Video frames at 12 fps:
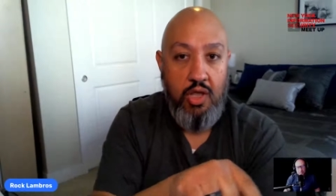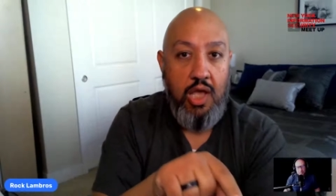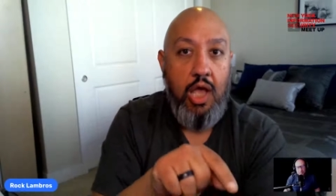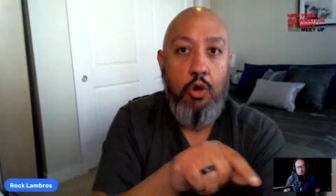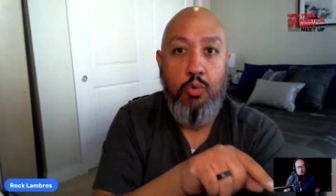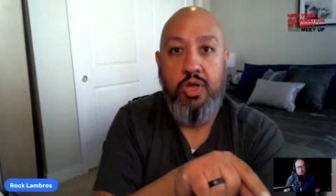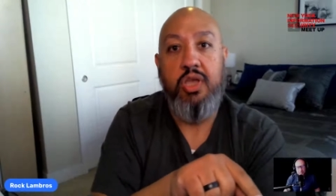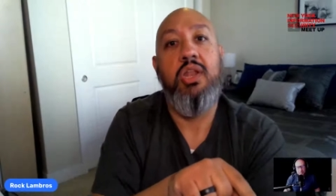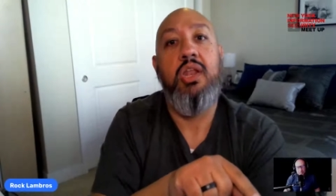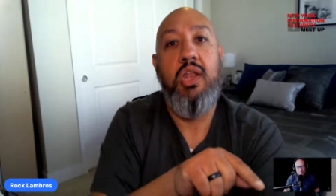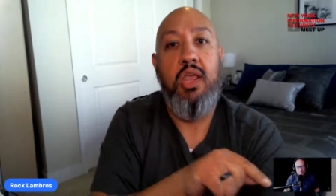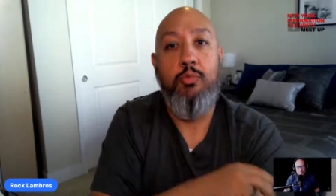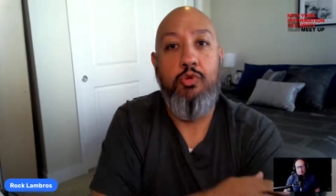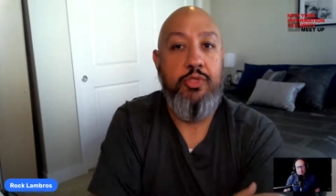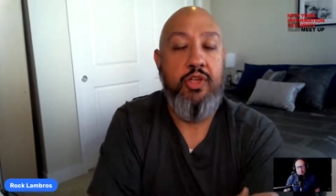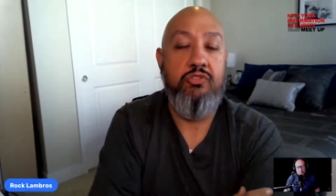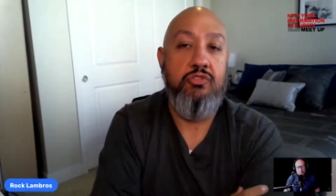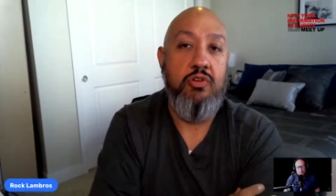how we can enable
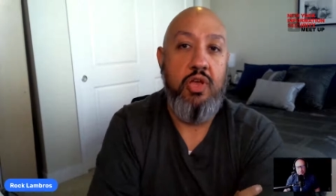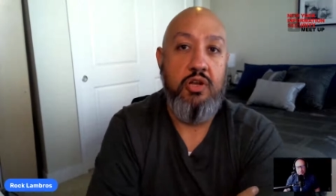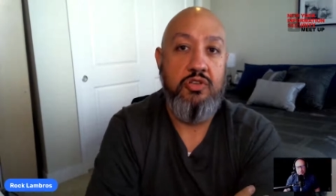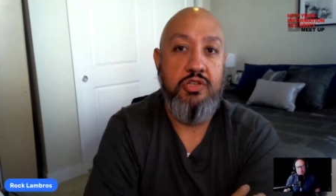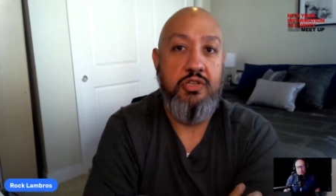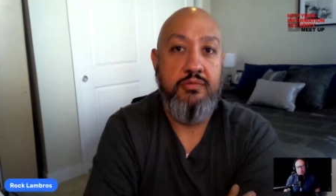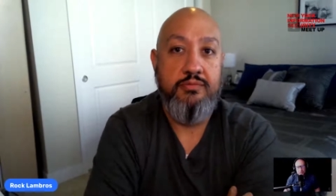that strategy.